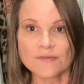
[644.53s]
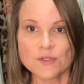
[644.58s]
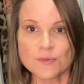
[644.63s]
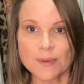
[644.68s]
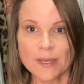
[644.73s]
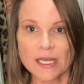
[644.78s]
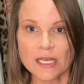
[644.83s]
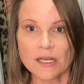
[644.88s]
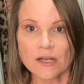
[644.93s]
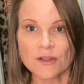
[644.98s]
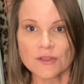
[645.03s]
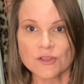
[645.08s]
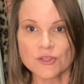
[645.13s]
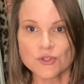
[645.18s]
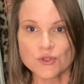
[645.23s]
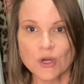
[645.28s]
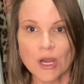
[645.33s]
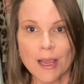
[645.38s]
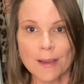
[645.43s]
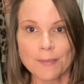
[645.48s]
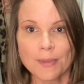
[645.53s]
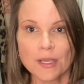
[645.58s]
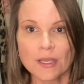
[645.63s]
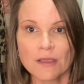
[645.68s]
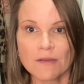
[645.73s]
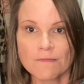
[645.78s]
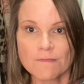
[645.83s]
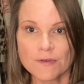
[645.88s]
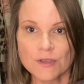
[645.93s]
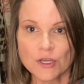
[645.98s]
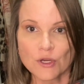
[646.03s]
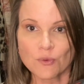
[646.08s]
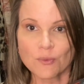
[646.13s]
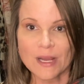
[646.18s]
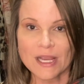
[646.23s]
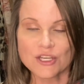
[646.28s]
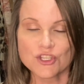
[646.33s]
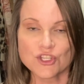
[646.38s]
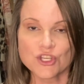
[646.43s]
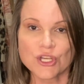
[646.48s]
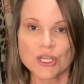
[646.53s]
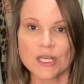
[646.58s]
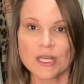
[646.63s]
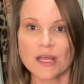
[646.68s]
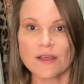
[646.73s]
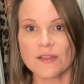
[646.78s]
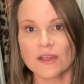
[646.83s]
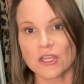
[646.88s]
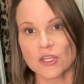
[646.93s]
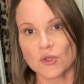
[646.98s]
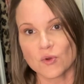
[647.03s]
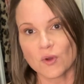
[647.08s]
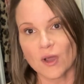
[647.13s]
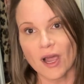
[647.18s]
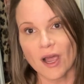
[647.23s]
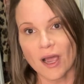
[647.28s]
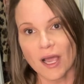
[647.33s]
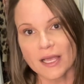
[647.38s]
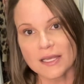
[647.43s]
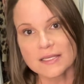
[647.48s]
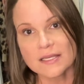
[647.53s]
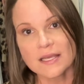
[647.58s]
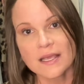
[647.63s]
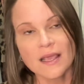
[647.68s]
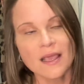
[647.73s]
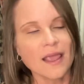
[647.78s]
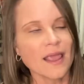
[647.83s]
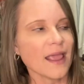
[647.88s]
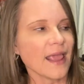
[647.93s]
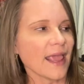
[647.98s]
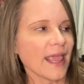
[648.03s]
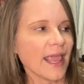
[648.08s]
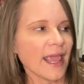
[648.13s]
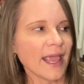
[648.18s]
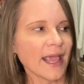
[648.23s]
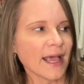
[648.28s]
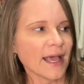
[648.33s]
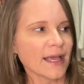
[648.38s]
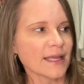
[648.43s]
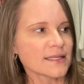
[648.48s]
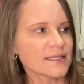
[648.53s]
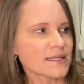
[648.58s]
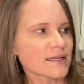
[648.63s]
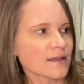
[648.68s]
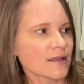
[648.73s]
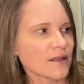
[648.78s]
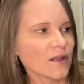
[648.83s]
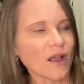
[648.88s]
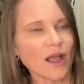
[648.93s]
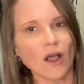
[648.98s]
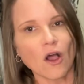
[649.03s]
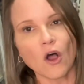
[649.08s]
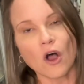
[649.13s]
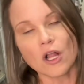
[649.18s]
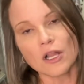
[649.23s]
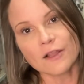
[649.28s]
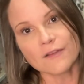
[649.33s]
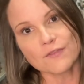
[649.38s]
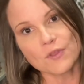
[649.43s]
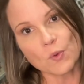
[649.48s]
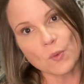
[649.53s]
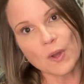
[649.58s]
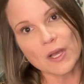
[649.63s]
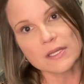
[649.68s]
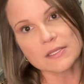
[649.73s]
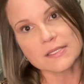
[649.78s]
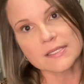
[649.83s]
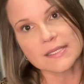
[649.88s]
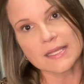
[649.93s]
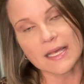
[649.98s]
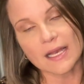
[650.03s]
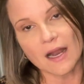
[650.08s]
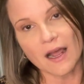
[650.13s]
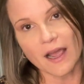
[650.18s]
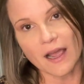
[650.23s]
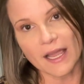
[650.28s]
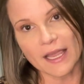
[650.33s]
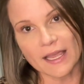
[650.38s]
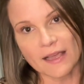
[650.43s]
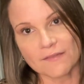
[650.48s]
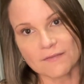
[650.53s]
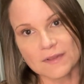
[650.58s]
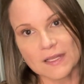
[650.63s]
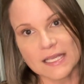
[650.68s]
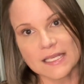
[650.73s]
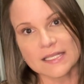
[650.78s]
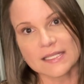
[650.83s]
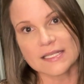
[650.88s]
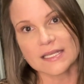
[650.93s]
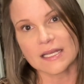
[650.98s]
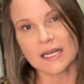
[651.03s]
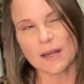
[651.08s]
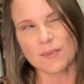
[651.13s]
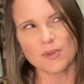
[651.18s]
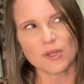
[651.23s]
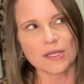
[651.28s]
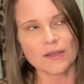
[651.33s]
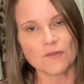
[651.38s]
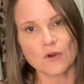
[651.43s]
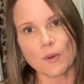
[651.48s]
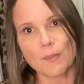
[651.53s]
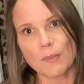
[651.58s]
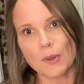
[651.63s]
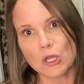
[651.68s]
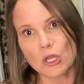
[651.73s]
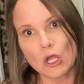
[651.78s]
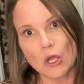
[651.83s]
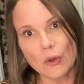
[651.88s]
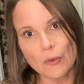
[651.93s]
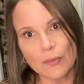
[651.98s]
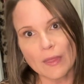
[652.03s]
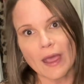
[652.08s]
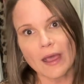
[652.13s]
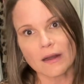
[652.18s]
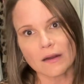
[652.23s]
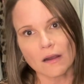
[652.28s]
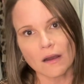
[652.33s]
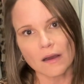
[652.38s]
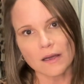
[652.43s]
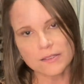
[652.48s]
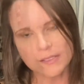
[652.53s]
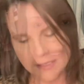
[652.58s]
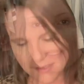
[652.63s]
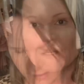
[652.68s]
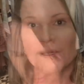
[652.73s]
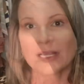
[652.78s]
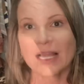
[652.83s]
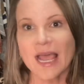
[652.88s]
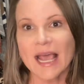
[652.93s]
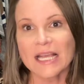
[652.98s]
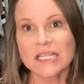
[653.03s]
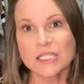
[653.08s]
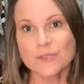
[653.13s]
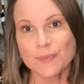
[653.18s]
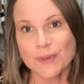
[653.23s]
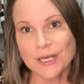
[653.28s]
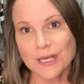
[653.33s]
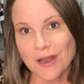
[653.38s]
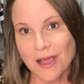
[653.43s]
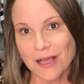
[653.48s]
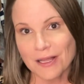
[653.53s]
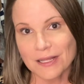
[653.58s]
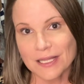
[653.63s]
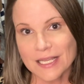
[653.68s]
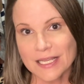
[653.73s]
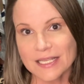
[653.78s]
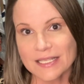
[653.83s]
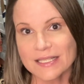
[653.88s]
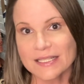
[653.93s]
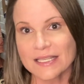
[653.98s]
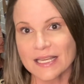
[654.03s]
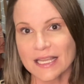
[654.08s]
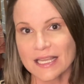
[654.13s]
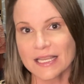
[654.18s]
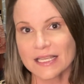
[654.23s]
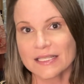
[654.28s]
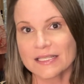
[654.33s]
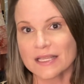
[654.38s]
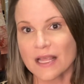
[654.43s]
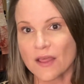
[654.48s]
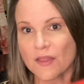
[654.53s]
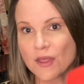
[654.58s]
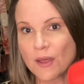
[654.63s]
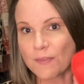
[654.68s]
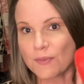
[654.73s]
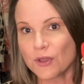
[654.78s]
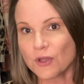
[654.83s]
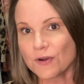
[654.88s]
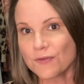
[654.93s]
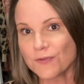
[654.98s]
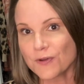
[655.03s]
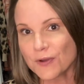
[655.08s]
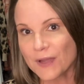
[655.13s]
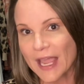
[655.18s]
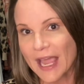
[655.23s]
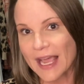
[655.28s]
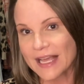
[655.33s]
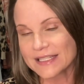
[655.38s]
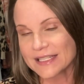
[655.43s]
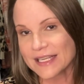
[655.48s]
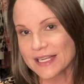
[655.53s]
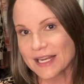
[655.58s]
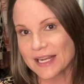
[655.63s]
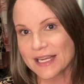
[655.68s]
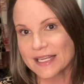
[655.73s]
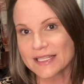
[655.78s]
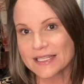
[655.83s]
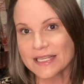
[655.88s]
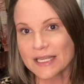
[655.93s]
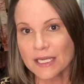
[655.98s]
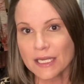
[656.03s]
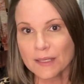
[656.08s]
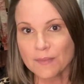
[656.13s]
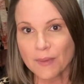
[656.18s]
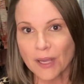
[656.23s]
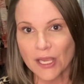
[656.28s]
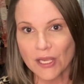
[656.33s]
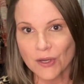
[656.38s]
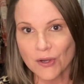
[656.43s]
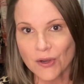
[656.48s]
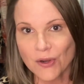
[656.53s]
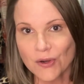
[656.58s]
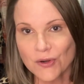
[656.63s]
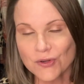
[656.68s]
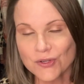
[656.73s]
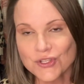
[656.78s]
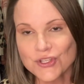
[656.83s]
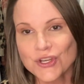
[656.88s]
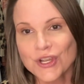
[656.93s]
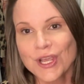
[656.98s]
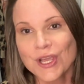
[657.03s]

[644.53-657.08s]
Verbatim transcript: depending on the strap configuration that you got, and all of the ones that I have listed, I believe, are below that cost. Last but not least is the beautiful Cassie 19 by Coach.